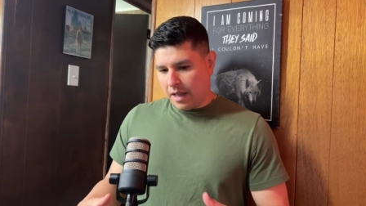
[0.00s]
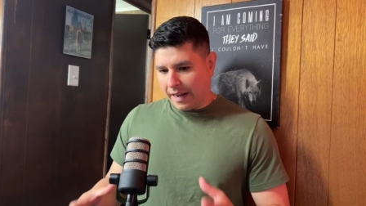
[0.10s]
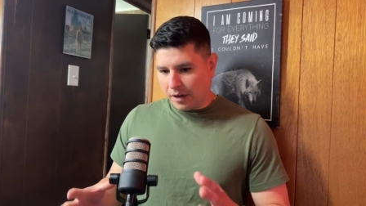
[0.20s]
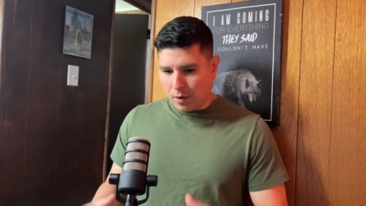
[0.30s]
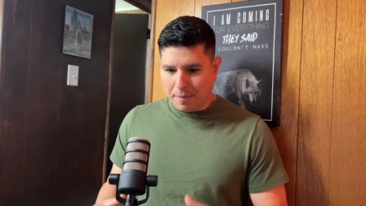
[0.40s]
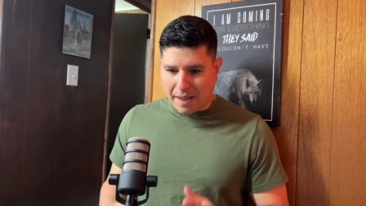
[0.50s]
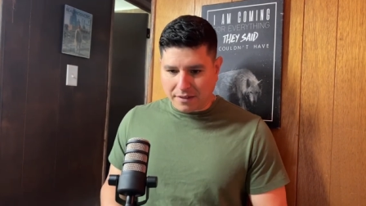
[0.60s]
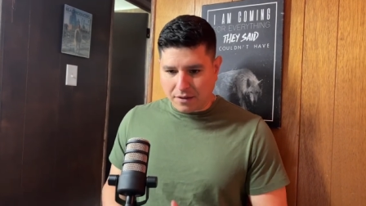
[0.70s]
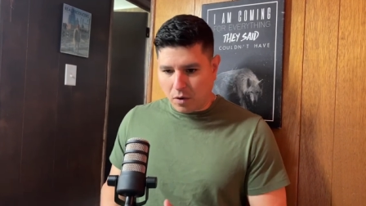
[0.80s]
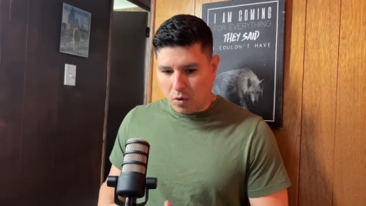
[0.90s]
and going back
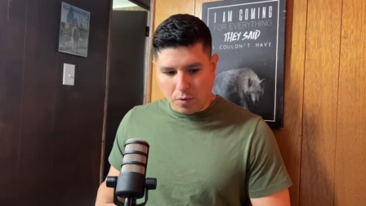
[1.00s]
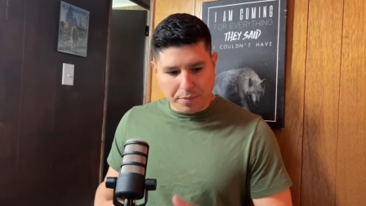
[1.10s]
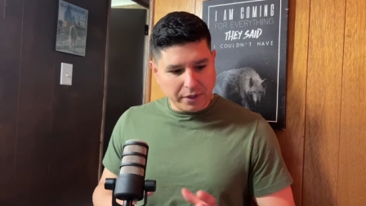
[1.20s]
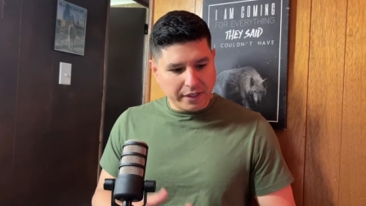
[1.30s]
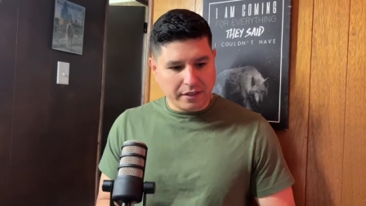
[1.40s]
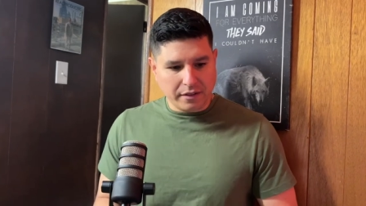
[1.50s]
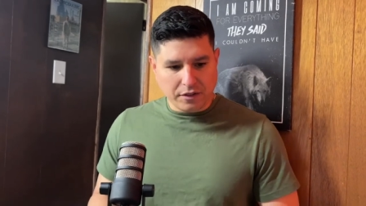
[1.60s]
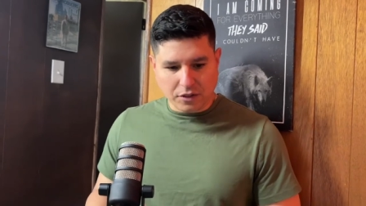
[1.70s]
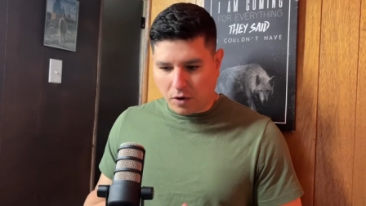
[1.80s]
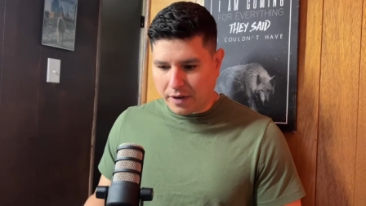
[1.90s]
to the whole building,
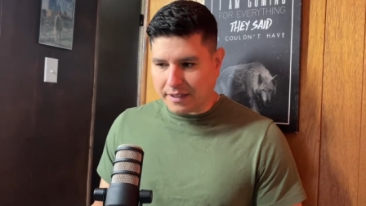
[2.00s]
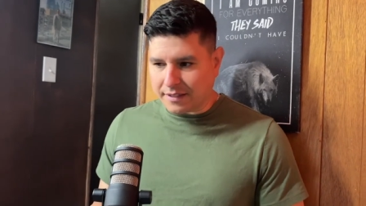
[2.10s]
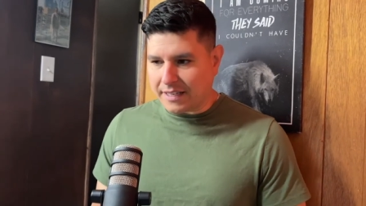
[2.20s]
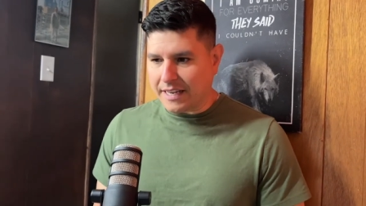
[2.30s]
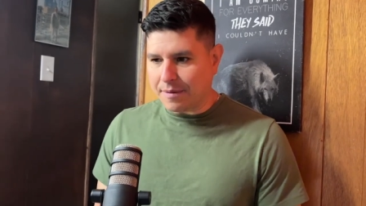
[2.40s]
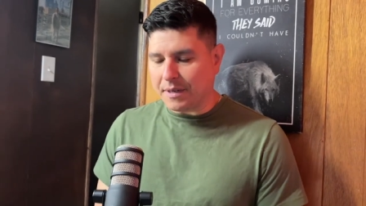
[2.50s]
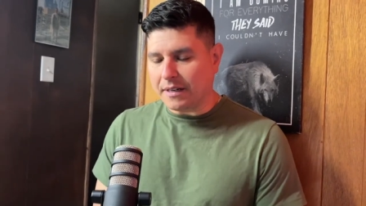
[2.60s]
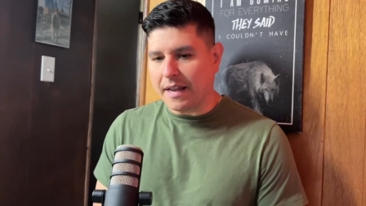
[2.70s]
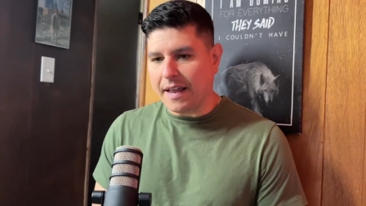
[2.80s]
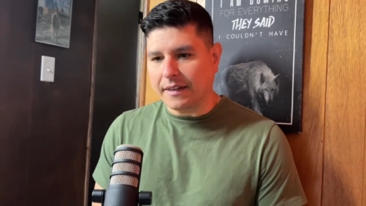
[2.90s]
starting a team,
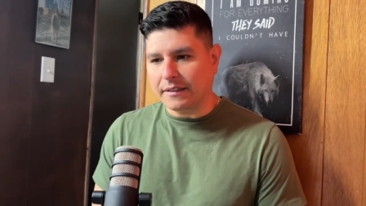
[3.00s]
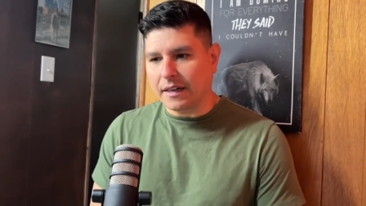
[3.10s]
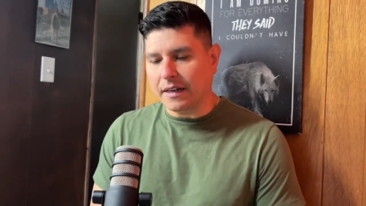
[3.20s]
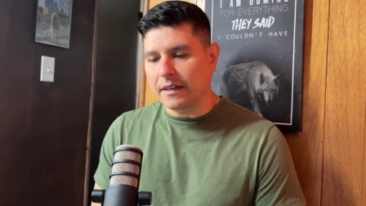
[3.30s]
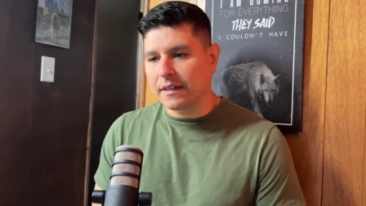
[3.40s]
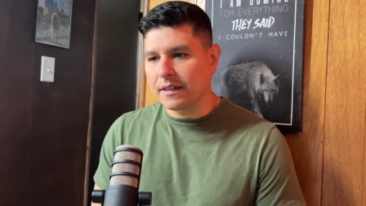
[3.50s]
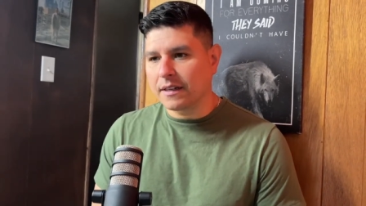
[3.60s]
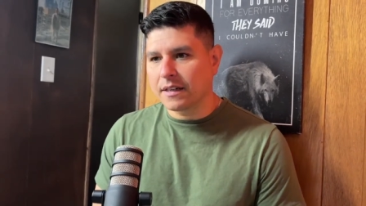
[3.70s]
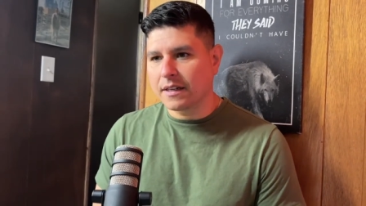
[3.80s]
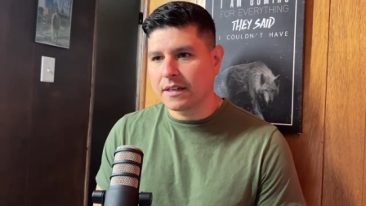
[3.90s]
and and uh,
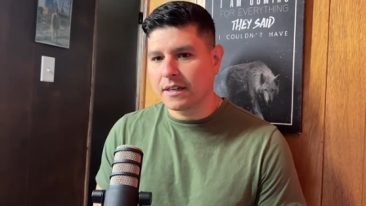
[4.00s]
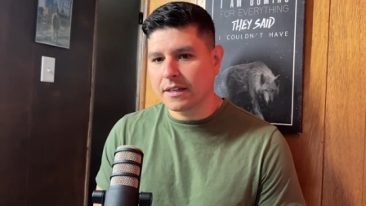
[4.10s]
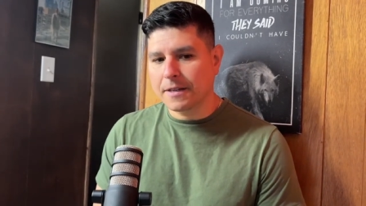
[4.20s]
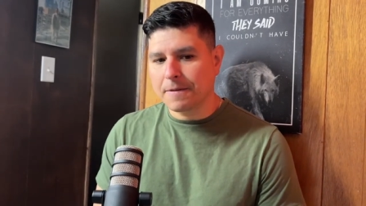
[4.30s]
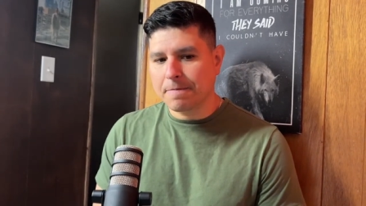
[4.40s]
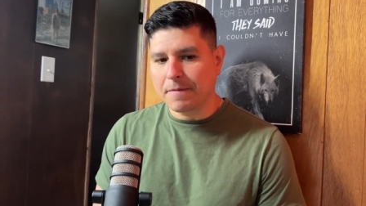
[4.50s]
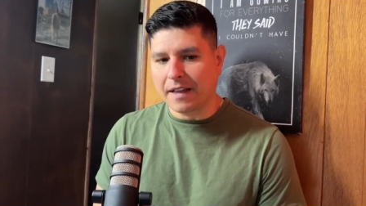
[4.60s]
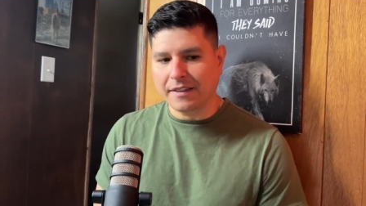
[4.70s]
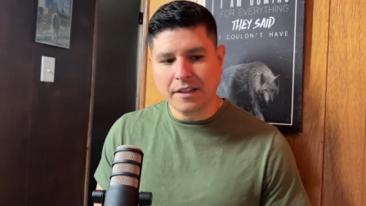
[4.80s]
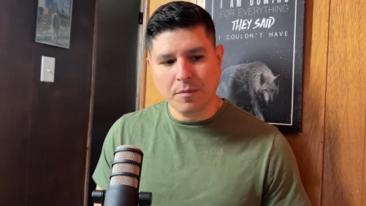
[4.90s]

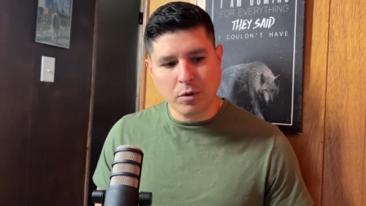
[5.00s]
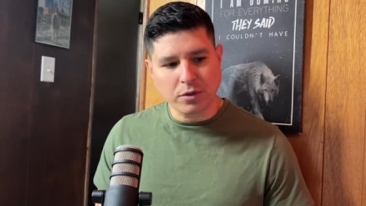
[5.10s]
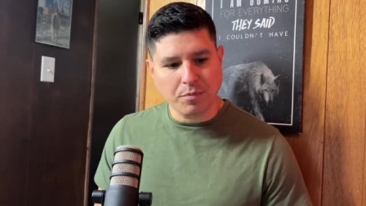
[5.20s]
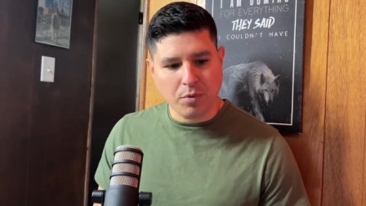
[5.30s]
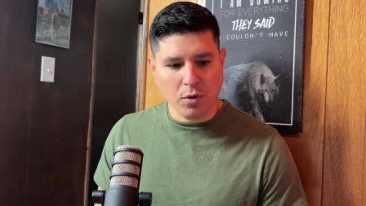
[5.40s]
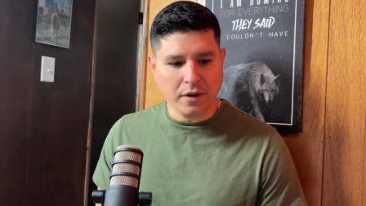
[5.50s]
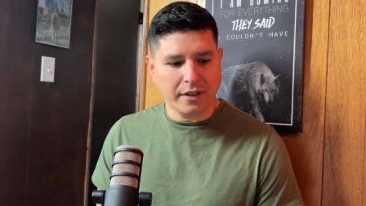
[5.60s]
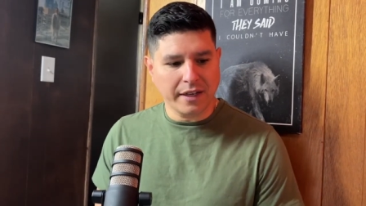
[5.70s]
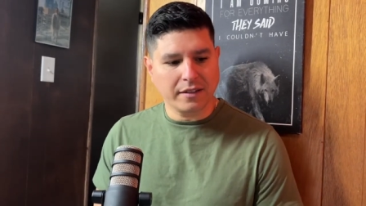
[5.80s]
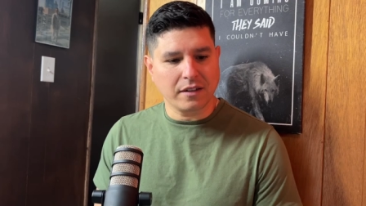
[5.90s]
I think the most important
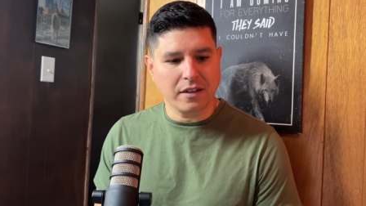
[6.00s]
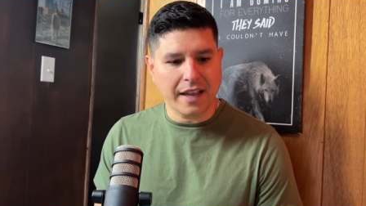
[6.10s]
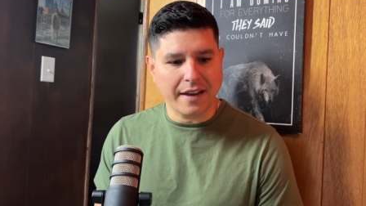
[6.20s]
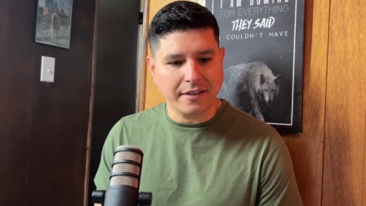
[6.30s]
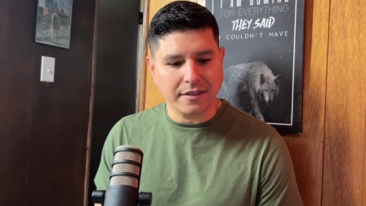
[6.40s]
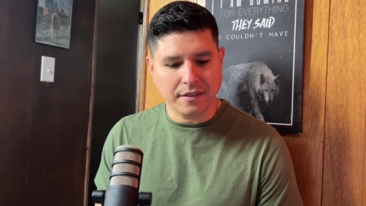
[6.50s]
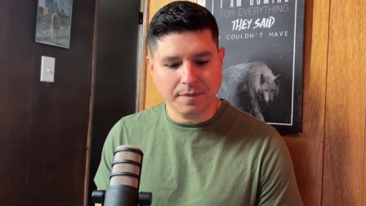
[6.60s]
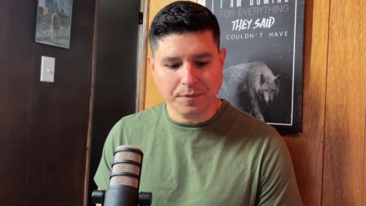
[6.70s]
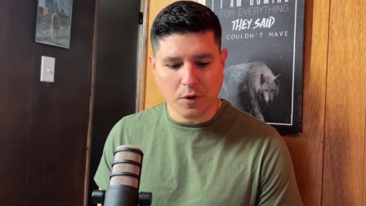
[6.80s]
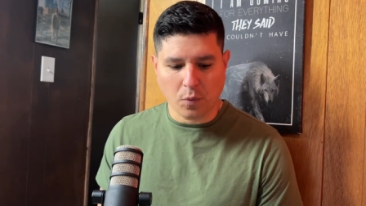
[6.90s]
thing to look at is
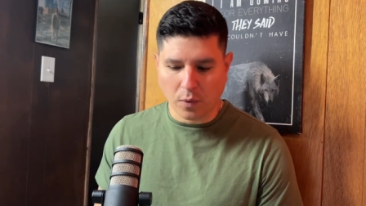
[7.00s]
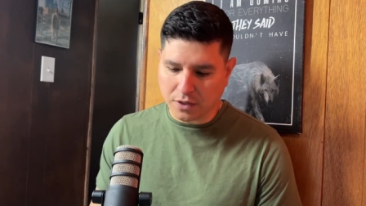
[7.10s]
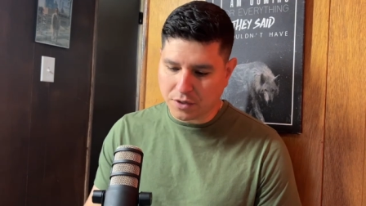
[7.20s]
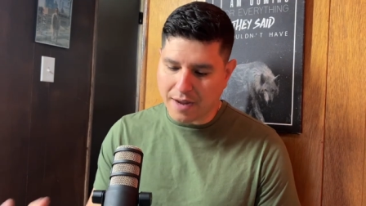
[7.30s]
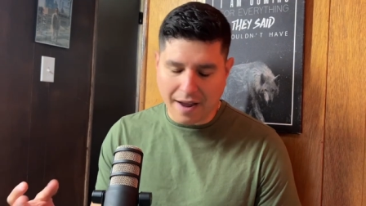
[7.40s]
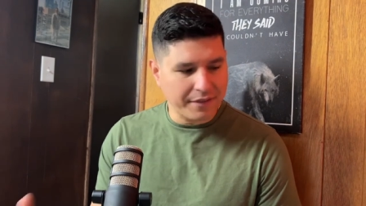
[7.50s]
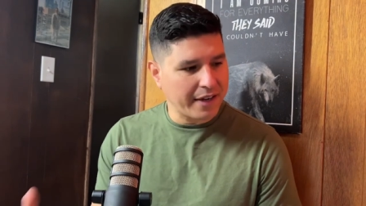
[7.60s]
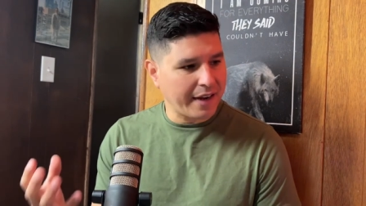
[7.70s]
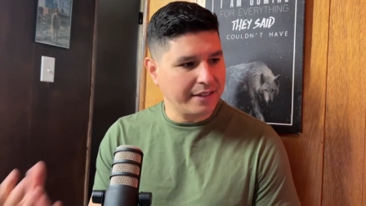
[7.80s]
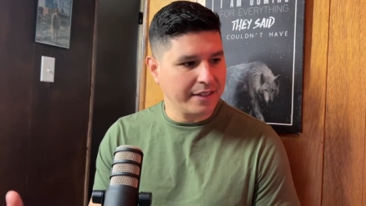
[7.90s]
once you have
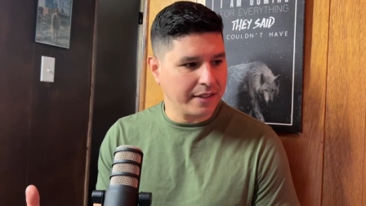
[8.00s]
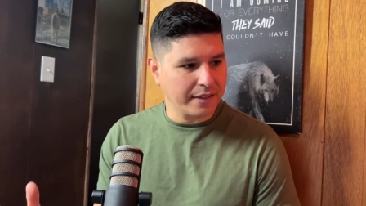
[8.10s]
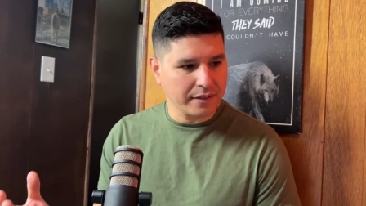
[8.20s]
that idea,